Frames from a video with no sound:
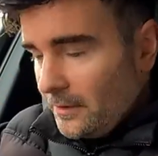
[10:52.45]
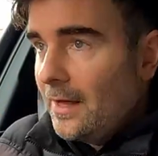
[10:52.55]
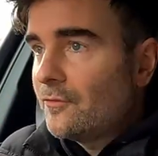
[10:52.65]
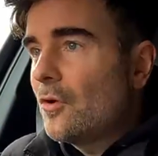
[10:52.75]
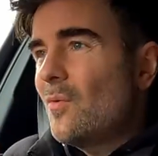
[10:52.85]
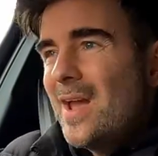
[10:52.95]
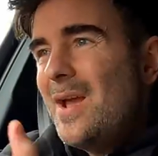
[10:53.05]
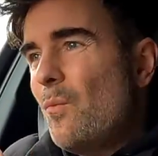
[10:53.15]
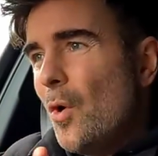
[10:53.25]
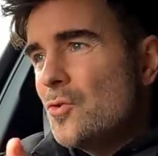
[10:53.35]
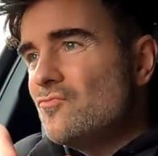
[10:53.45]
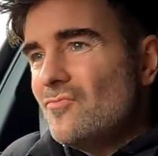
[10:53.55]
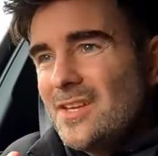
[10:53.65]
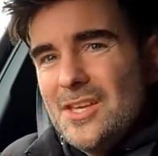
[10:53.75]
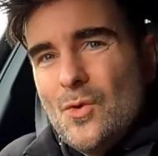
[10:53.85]
foot down. So it
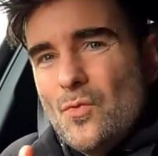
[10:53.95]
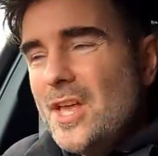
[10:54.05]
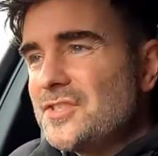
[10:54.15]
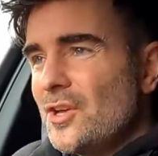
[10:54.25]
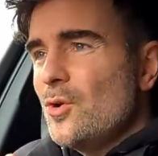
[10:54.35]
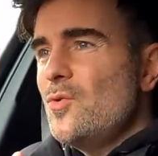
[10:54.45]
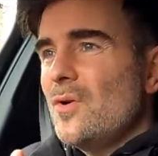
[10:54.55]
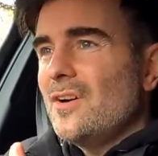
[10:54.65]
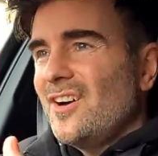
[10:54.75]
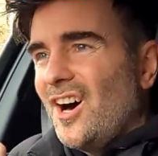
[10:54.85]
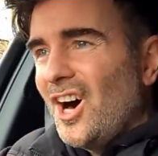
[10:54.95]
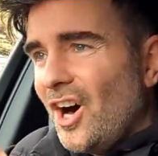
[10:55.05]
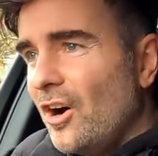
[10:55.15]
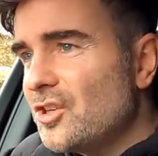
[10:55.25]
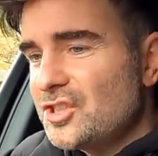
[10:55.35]
won't, there's no
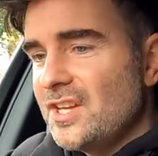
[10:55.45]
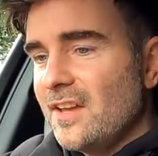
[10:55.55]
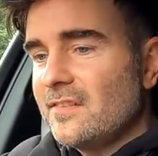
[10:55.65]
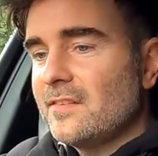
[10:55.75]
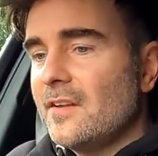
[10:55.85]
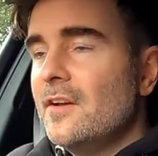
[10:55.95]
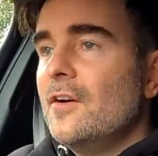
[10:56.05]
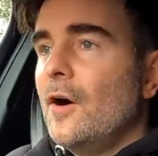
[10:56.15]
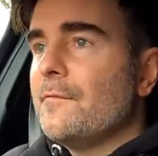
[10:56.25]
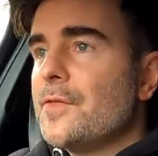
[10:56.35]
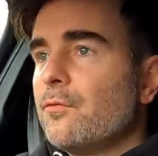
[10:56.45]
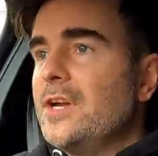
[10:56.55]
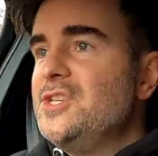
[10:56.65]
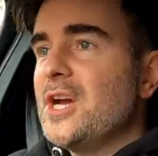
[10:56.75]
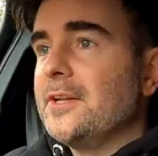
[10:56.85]
harshness of the
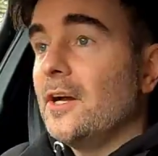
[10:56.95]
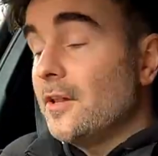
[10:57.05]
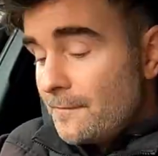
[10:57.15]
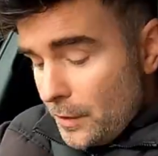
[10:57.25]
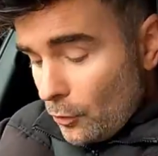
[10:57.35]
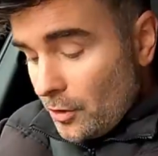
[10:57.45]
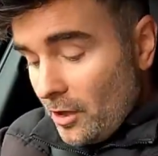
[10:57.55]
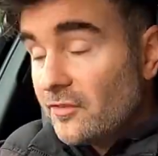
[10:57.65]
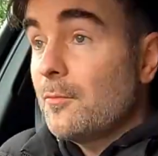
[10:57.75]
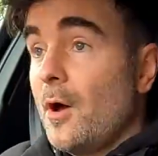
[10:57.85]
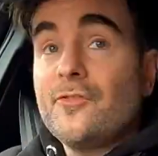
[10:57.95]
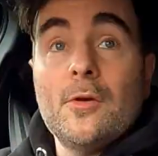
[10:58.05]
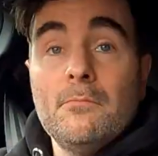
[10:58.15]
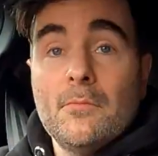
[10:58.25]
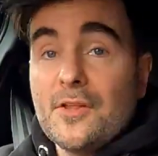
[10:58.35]
regen. I love that you can
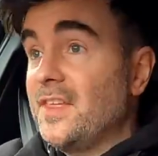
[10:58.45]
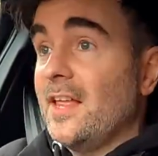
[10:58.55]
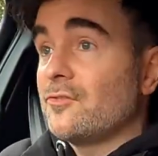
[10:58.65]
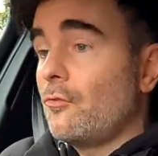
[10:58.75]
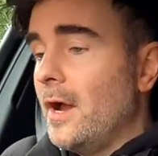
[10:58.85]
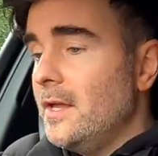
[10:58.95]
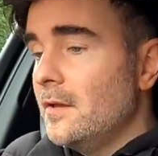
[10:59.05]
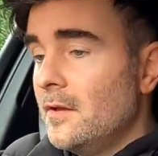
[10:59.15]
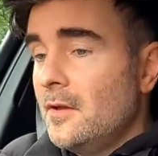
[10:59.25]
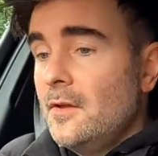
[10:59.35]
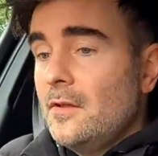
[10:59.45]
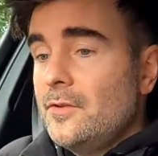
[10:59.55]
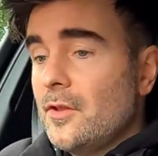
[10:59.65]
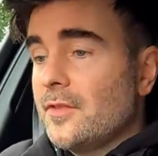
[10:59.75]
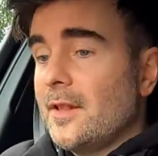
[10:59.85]
customize them. I think that's great.
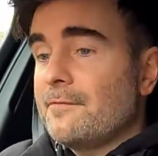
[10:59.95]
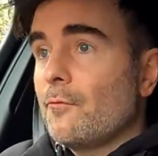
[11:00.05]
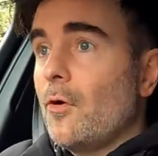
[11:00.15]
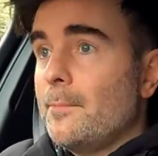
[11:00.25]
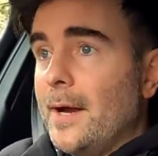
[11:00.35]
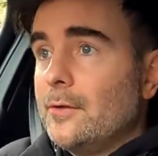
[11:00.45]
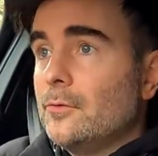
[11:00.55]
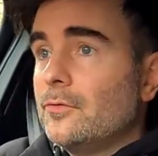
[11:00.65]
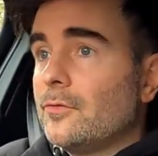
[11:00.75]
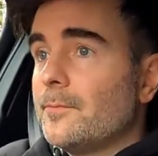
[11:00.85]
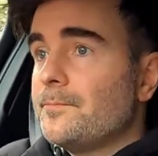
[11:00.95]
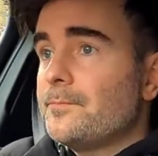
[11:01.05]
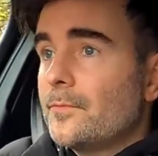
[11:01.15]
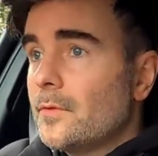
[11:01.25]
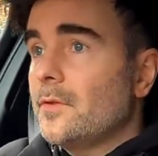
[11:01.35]
You know, the left and right paddles,
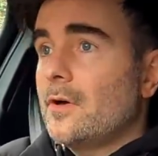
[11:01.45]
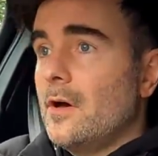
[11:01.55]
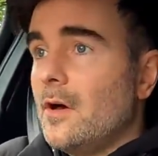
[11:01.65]
the